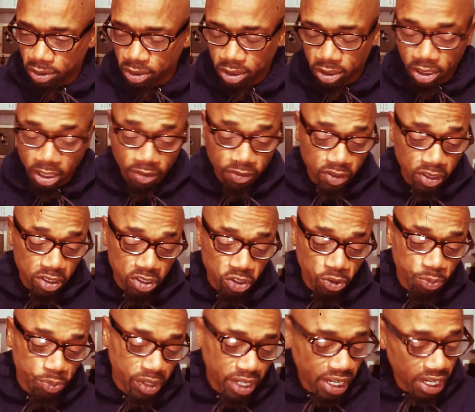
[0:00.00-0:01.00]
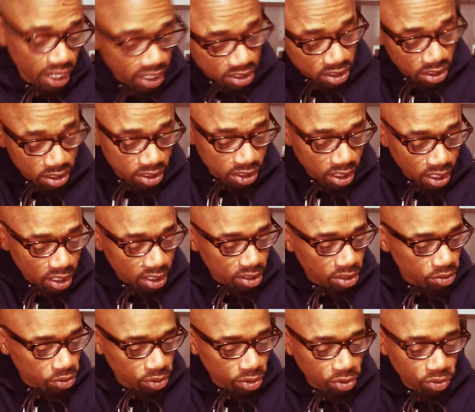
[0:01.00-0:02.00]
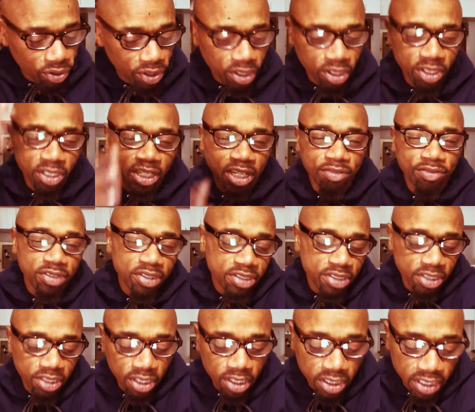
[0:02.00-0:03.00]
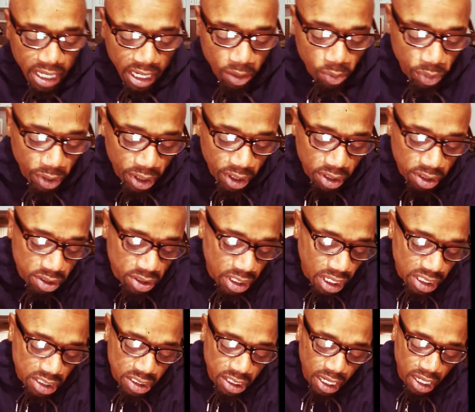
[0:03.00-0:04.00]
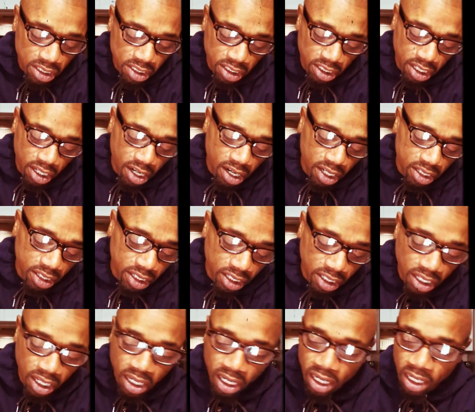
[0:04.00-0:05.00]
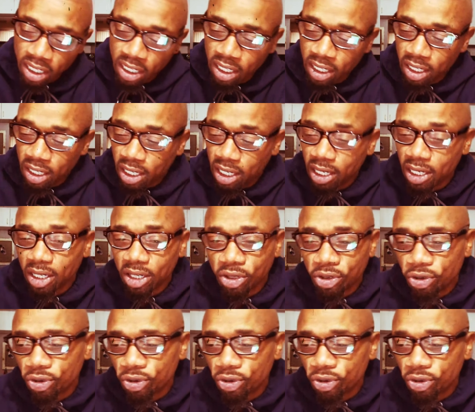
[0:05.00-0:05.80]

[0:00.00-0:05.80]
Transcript: stuff that your pastor telling you, you ain't gonna never see it that way because that's not the character God. And of